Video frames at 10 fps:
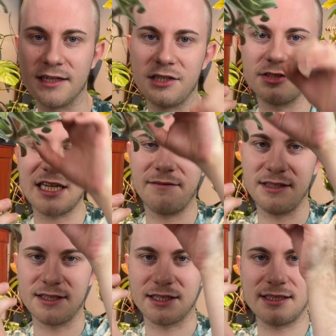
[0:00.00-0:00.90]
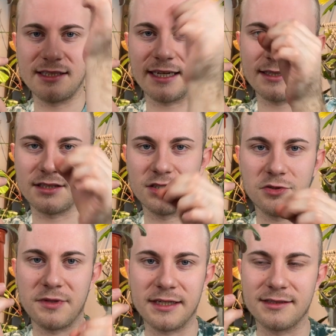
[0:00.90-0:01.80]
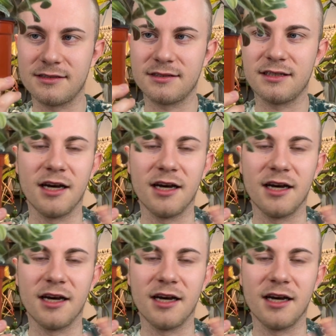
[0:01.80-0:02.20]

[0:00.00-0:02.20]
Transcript: And then you just have these like sticks and twigs